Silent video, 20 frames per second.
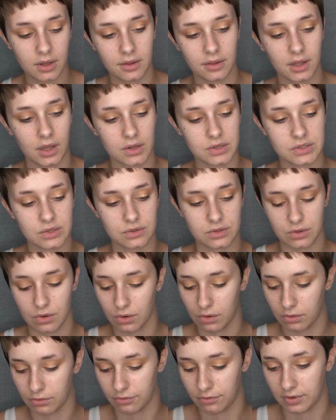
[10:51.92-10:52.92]
They also don't
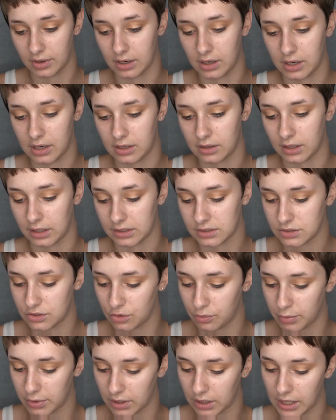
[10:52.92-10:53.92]
go very like
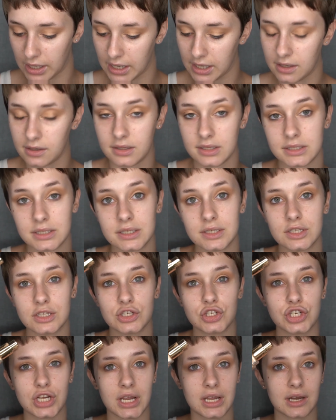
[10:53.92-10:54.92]
super light. This is the
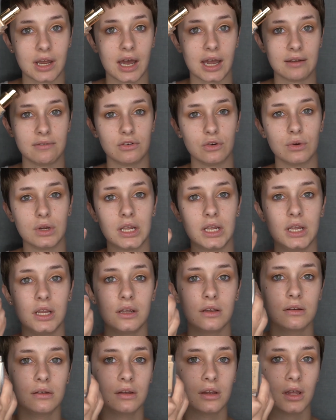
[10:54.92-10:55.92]
shade
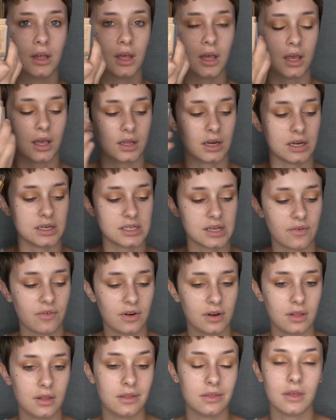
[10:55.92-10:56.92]
Ivory, and I
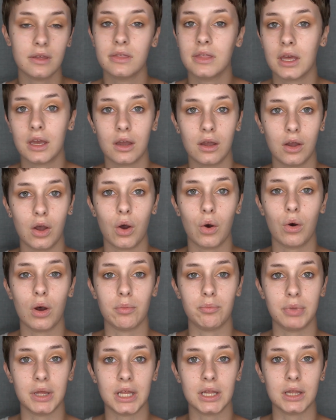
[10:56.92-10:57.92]
definitely think they could go a
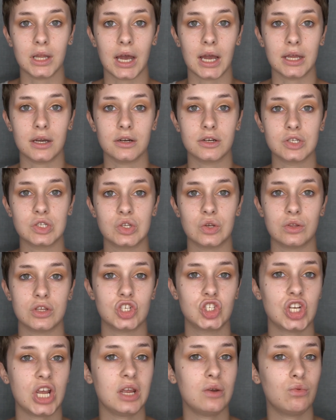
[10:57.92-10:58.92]
bit lighter. So the
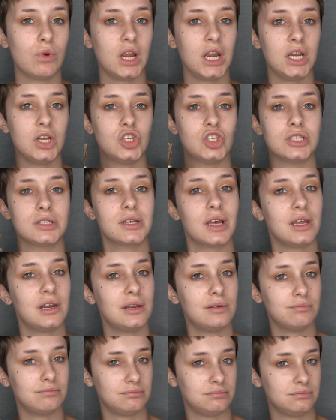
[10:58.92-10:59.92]
shade range is kind
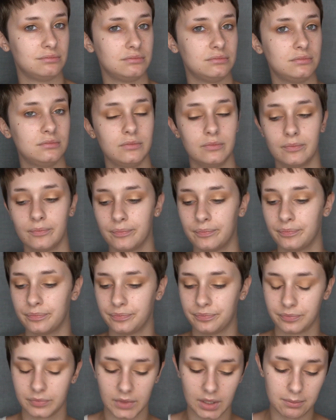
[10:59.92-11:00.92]
of
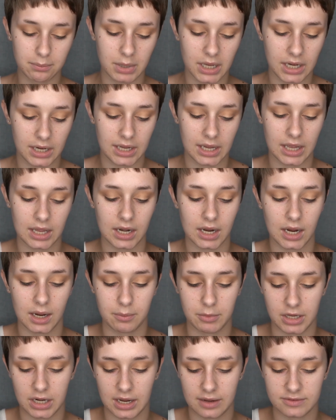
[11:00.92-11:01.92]
but again, I am
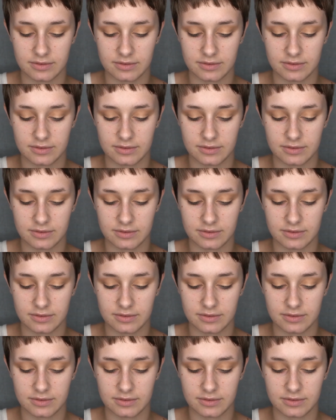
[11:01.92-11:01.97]
going to